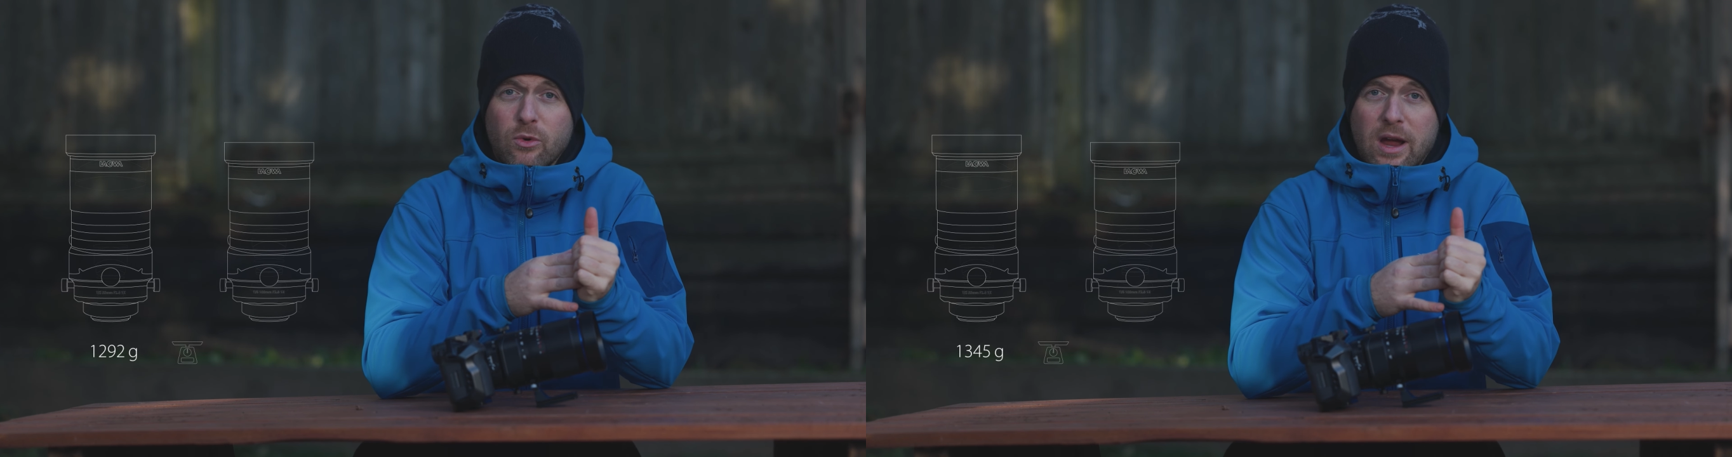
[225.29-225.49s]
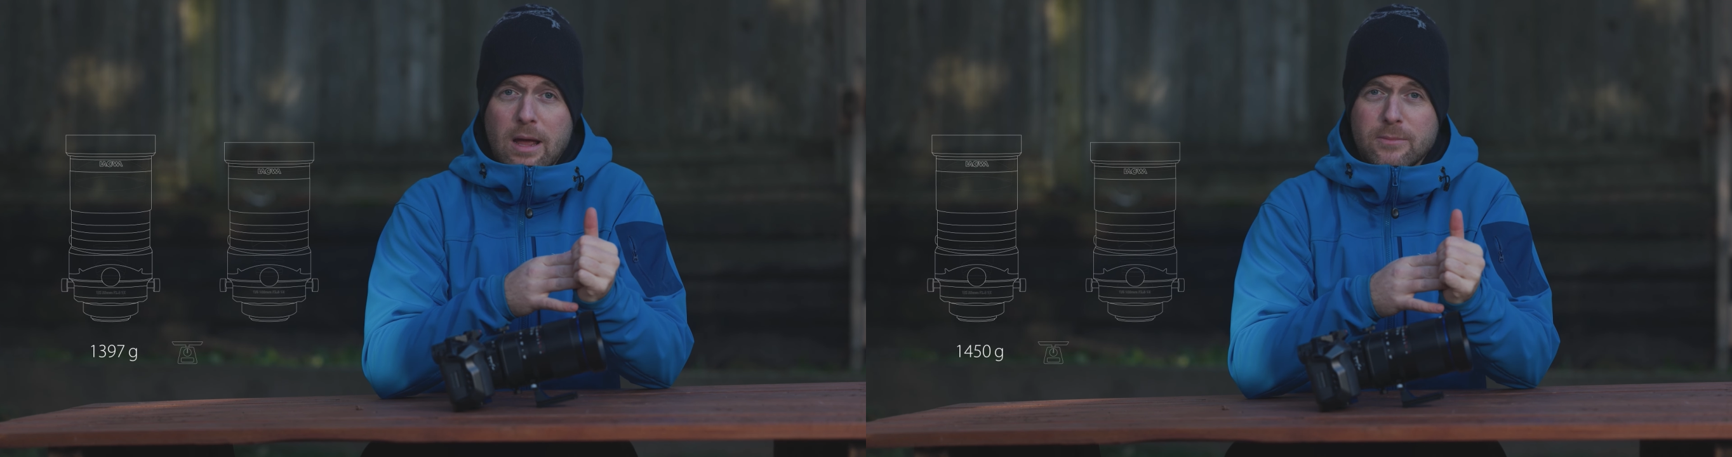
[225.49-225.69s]

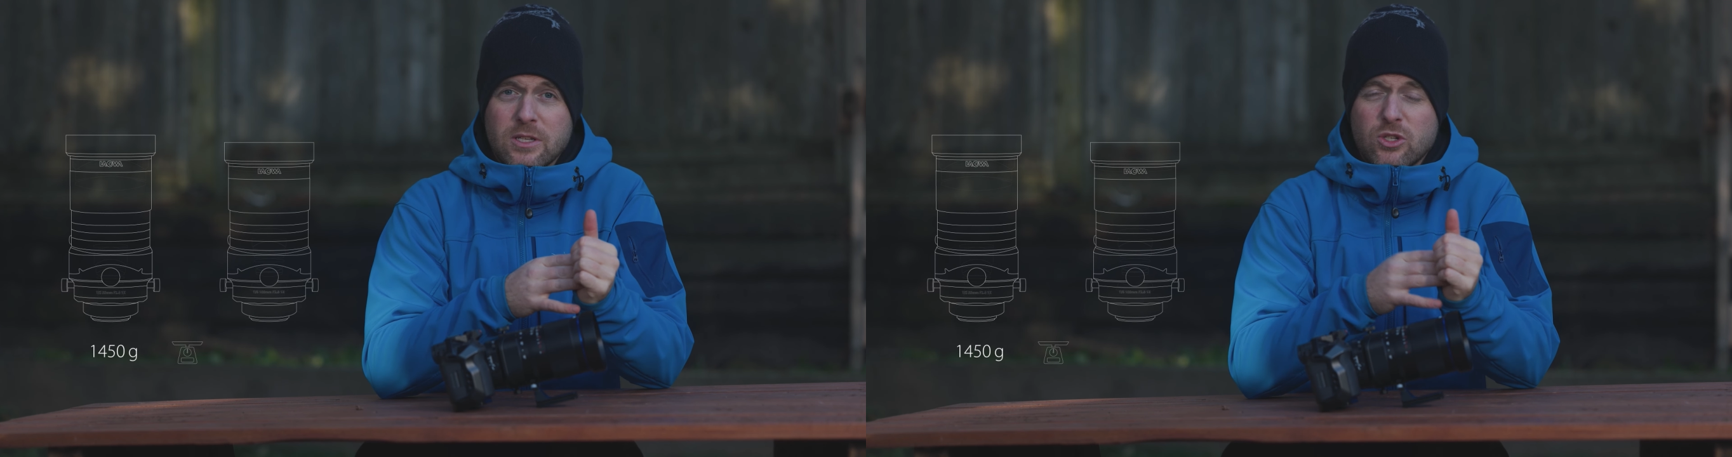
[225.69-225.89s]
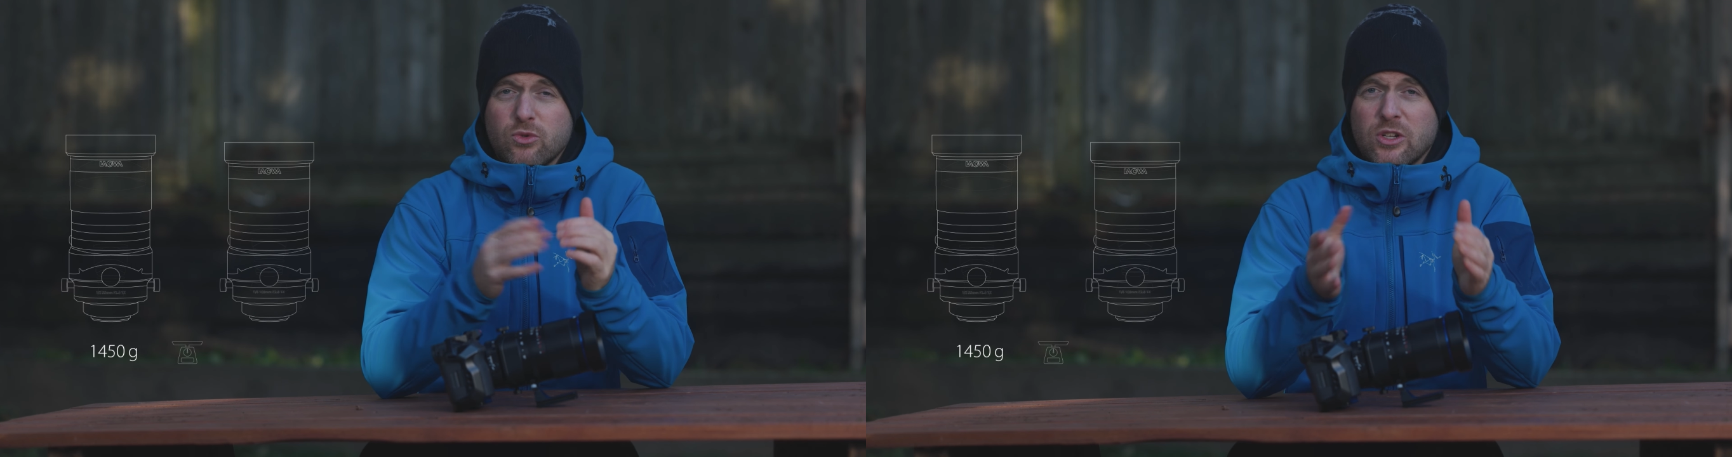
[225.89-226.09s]
grams
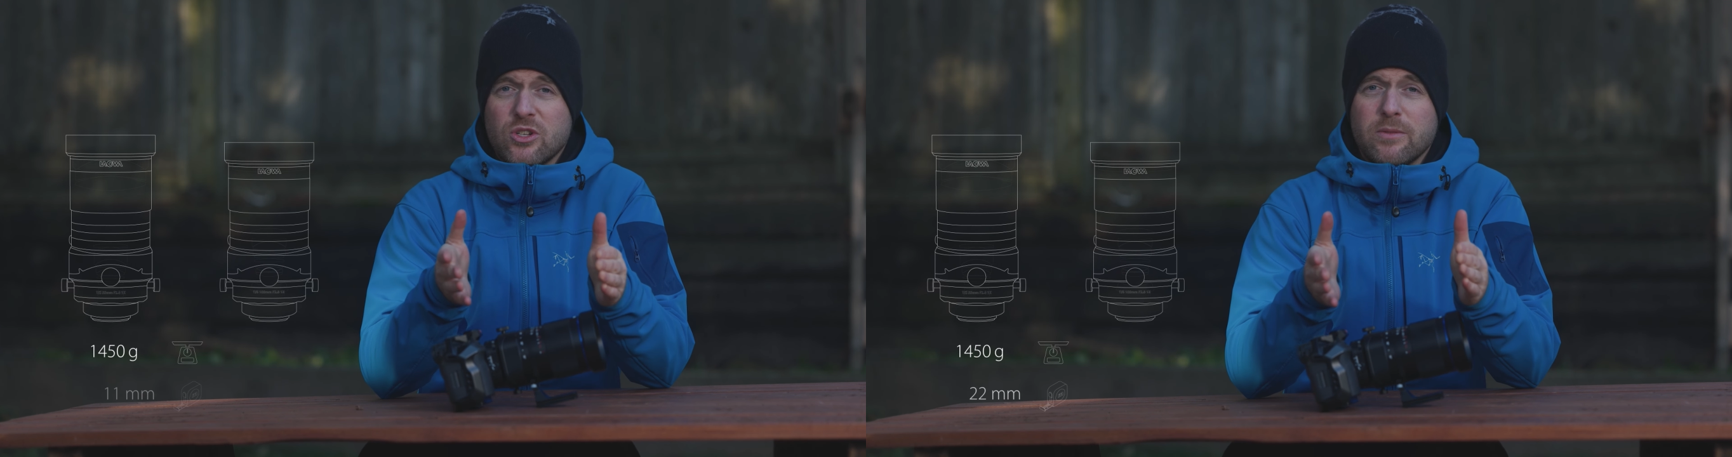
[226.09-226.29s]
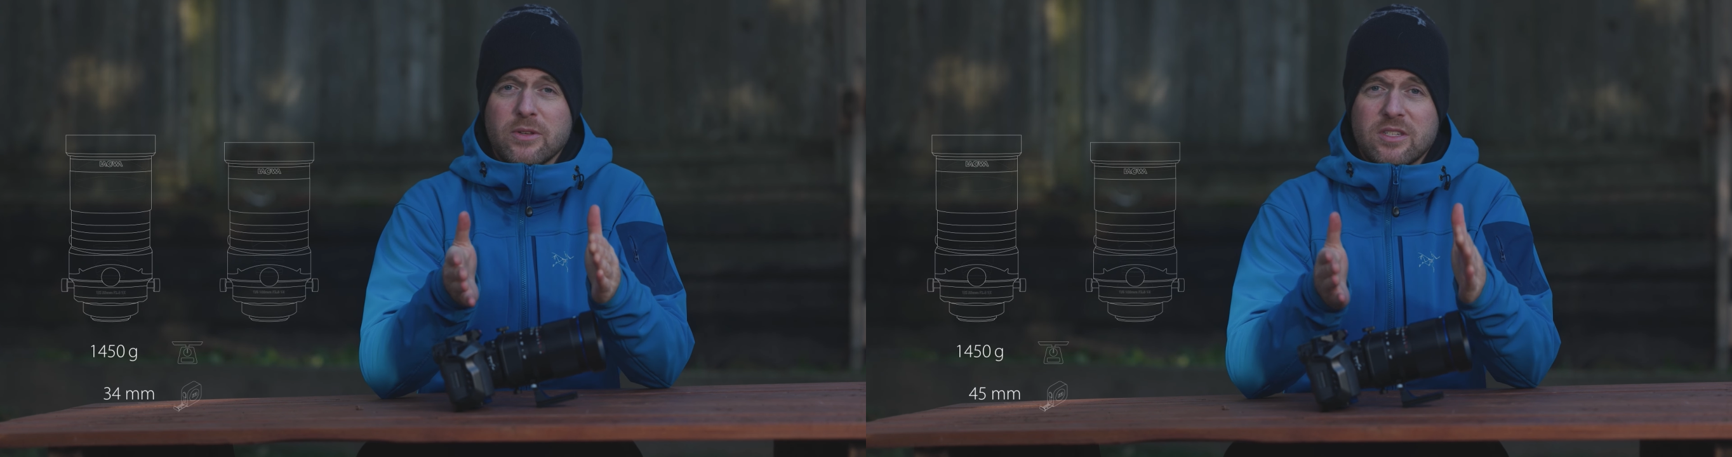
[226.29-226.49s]
and
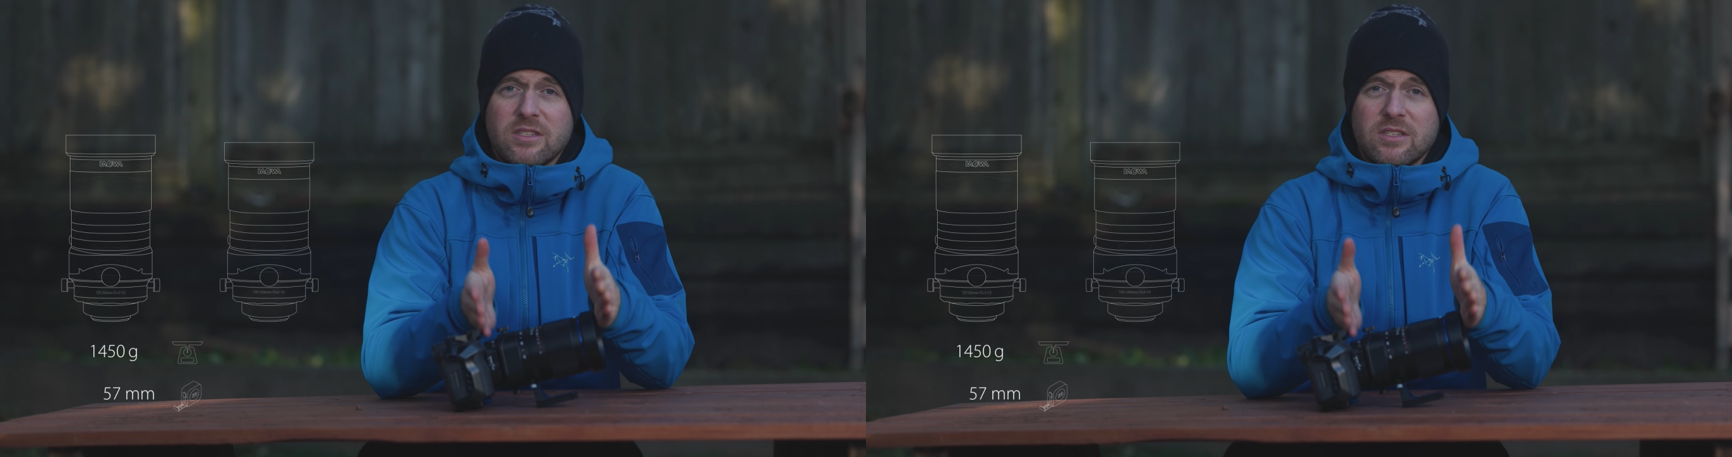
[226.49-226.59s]
stretches about